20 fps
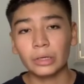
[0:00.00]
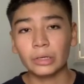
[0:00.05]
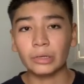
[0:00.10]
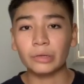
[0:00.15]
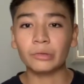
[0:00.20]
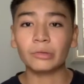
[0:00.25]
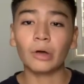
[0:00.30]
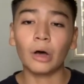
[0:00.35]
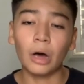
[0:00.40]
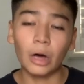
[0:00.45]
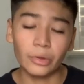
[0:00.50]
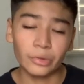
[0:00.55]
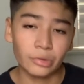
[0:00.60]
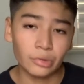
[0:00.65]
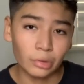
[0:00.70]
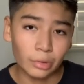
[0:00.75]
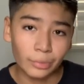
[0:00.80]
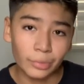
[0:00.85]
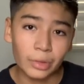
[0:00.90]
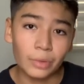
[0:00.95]
He's
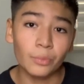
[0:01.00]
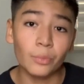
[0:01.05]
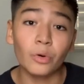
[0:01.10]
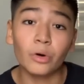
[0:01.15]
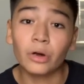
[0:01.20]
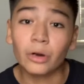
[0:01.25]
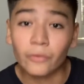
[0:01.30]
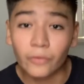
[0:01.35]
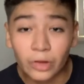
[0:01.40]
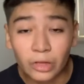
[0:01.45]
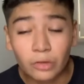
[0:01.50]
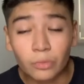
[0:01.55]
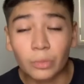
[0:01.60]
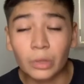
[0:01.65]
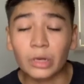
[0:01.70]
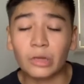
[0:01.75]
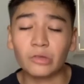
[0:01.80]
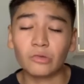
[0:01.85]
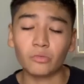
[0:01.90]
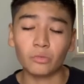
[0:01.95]
awesome. He motivates me
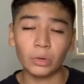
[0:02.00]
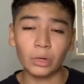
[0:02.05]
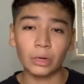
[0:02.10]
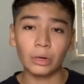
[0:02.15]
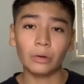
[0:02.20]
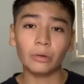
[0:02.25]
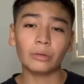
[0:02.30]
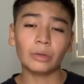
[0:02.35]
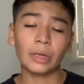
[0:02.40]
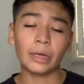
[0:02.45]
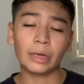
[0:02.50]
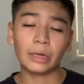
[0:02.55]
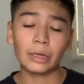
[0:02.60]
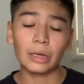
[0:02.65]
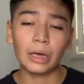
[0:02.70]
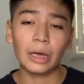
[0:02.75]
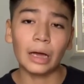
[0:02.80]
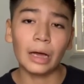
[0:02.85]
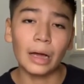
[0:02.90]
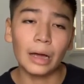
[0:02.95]
as well. Like,
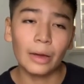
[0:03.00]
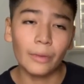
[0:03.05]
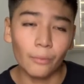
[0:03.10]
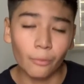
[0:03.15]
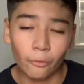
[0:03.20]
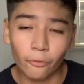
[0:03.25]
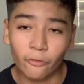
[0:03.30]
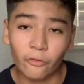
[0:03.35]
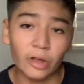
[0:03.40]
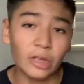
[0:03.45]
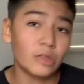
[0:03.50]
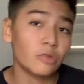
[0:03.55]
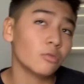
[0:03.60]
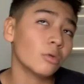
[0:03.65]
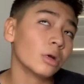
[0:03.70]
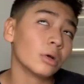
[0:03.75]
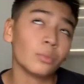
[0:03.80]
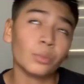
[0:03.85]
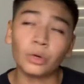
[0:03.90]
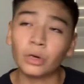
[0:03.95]
FaZe
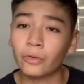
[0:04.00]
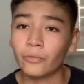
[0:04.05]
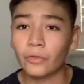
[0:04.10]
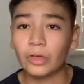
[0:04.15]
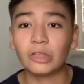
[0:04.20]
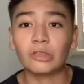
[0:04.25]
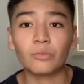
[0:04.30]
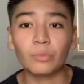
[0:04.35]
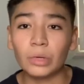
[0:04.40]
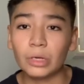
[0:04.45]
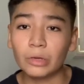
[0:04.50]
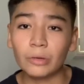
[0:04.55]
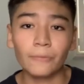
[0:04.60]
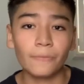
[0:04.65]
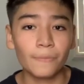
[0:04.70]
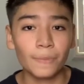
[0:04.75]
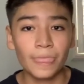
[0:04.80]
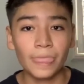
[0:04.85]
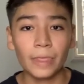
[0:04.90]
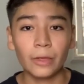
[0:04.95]
Rug motivates me.
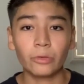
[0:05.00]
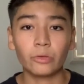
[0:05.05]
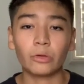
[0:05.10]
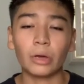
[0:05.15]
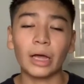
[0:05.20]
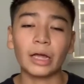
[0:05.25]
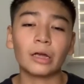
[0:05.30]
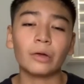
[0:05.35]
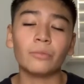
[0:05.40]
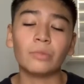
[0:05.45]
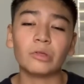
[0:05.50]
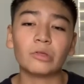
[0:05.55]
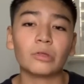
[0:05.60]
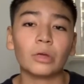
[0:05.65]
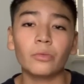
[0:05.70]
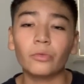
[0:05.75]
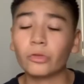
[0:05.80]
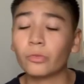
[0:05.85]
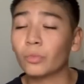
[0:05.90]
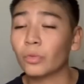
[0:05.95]
So I could be
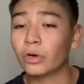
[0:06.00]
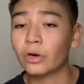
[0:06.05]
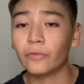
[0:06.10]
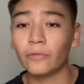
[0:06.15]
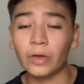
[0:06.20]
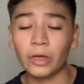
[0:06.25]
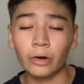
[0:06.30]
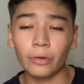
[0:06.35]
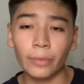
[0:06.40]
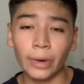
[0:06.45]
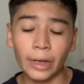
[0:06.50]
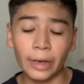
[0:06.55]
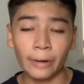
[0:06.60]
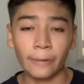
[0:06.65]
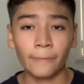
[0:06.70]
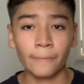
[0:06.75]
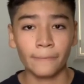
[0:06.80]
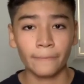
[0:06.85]
someone's motivator, man.